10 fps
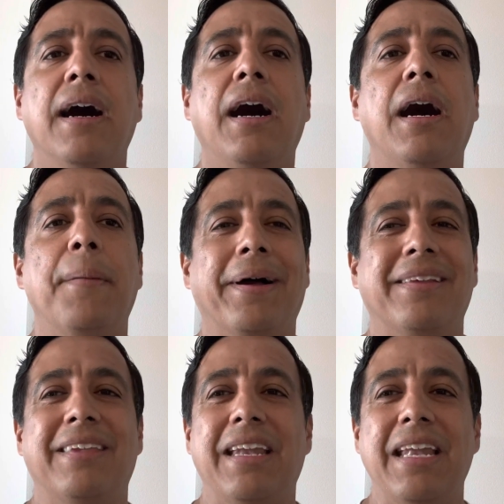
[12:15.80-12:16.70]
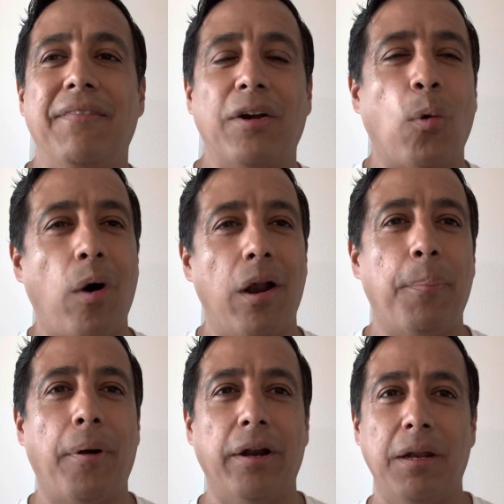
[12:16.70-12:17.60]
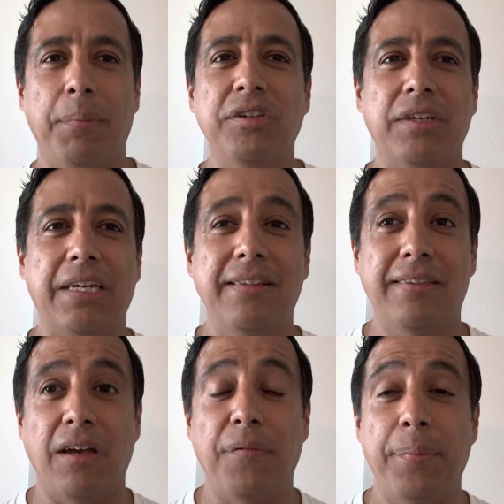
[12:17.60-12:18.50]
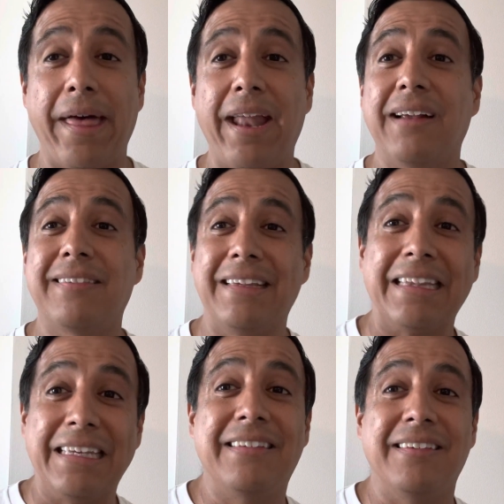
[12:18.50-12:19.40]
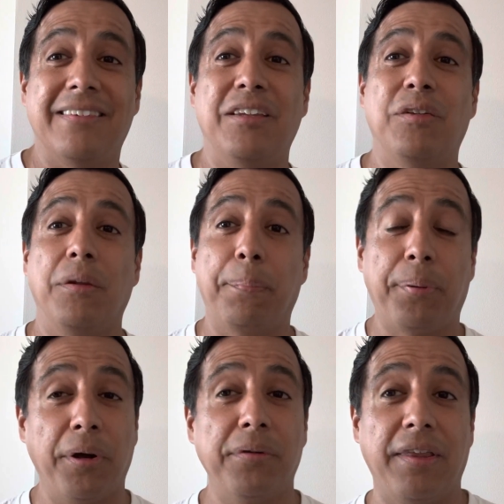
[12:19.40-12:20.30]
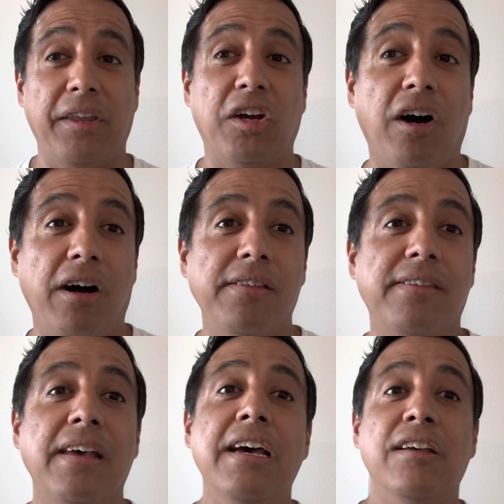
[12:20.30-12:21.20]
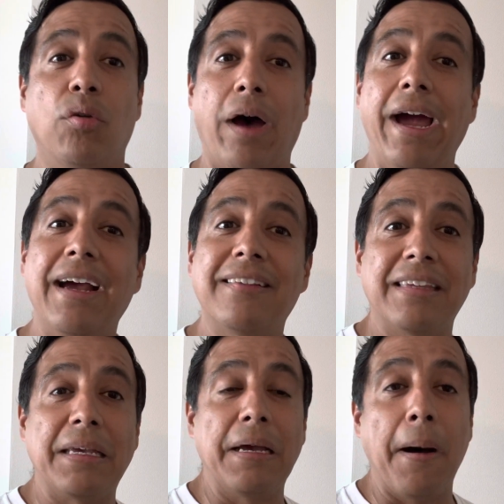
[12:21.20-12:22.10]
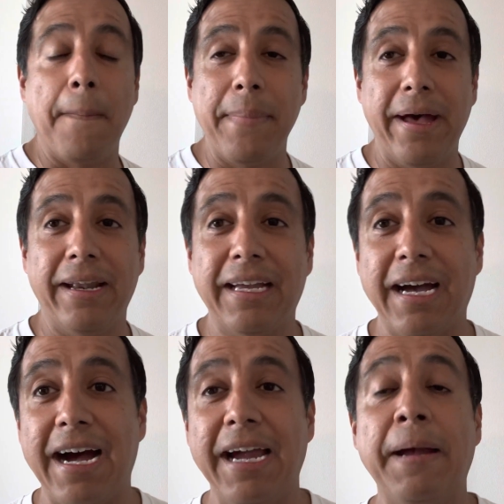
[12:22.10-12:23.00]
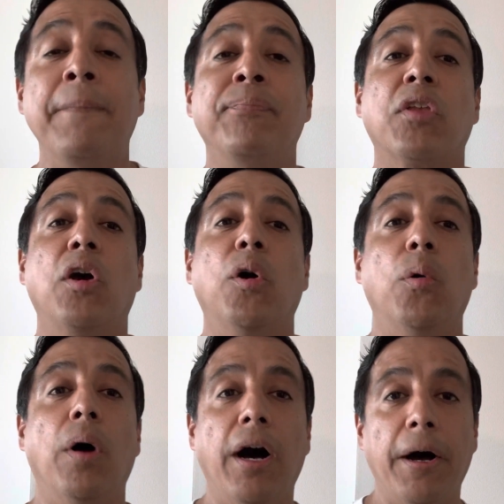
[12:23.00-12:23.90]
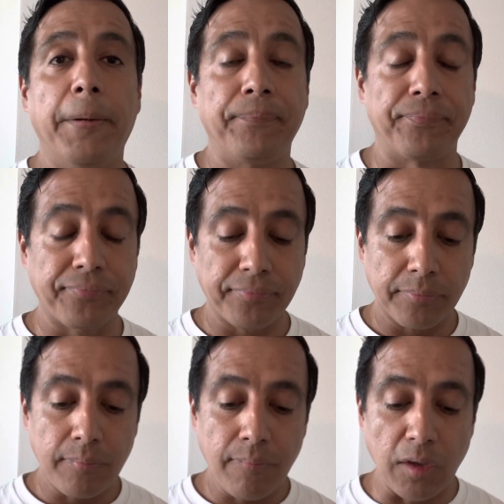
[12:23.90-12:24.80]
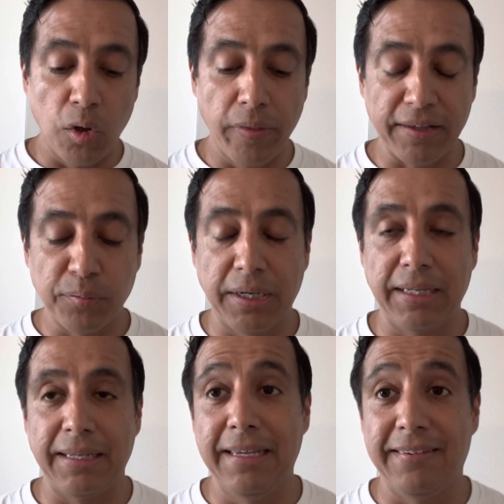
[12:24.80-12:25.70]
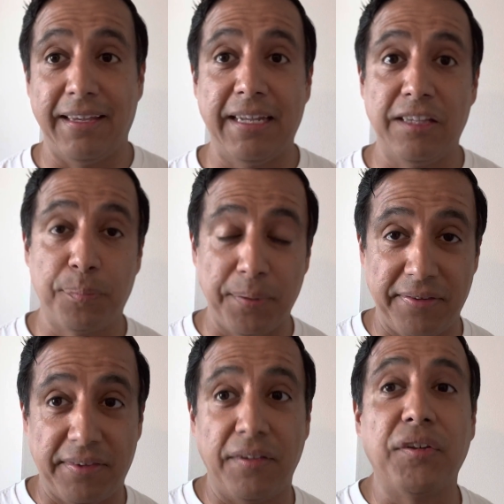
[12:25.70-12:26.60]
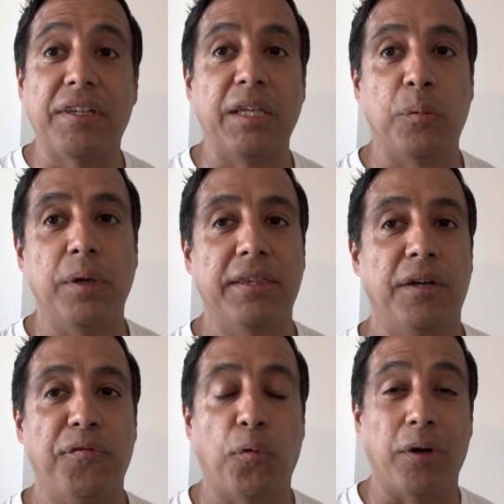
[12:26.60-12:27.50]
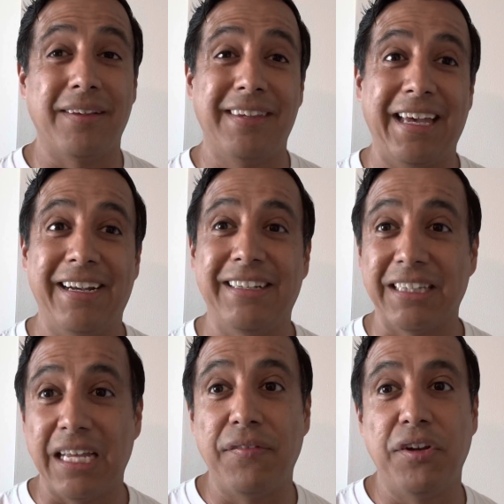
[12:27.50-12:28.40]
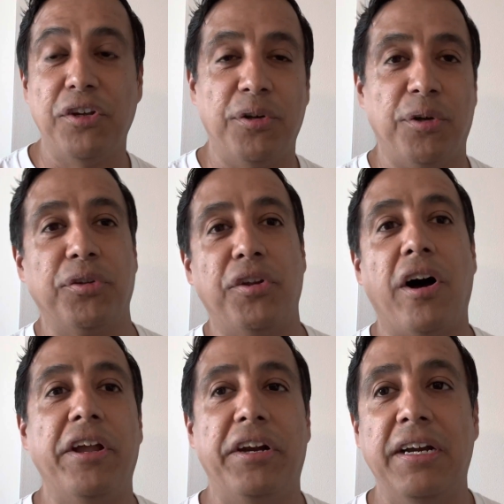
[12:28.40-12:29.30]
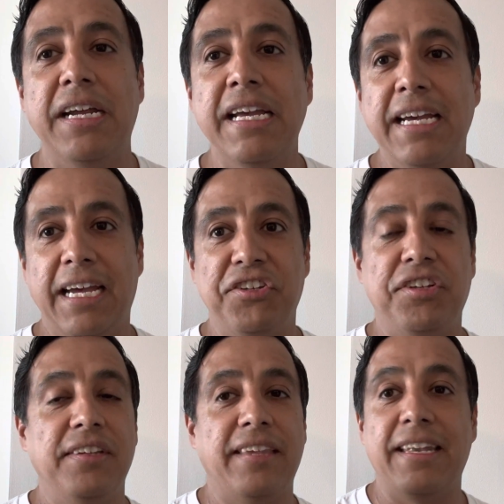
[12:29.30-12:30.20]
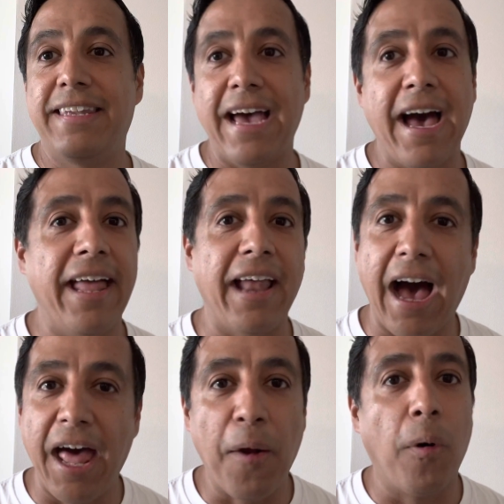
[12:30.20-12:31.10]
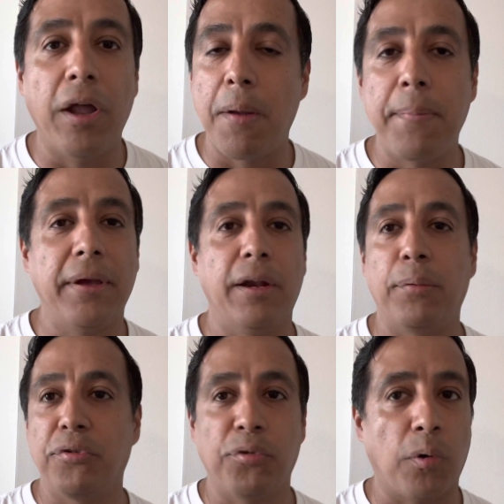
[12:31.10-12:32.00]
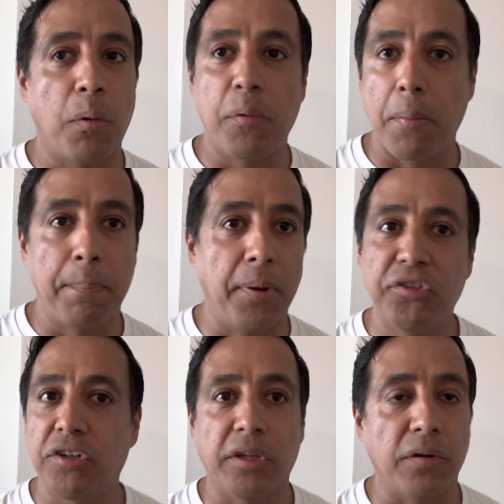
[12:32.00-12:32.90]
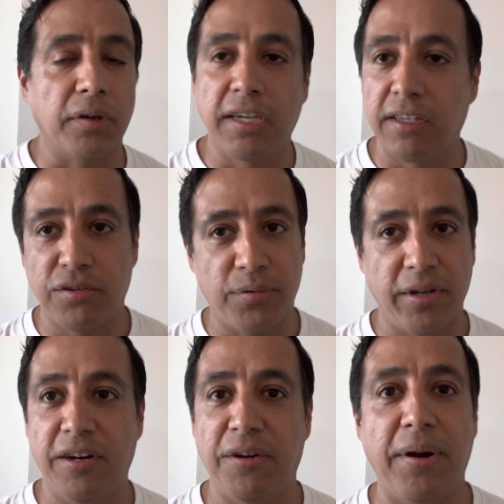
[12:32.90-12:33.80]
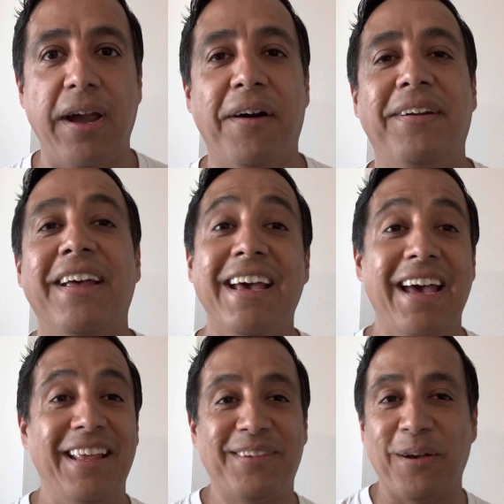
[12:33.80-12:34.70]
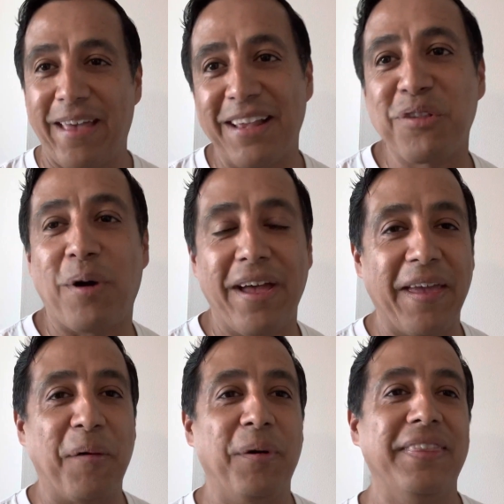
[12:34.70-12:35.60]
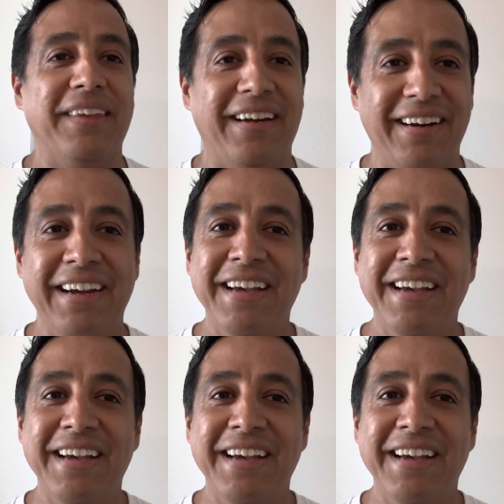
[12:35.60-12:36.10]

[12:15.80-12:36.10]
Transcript: But like I said, didn't have like a water park and a bunch of kids stuff. But that actually leads us into the pros and the cons. So I actually met a guy who that's what he said he specifically went there for, because he had an 11-year-old daughter, and she said, "Dad, I don't want to be at a resort with a bunch of little kids running around." And so that's why they went there.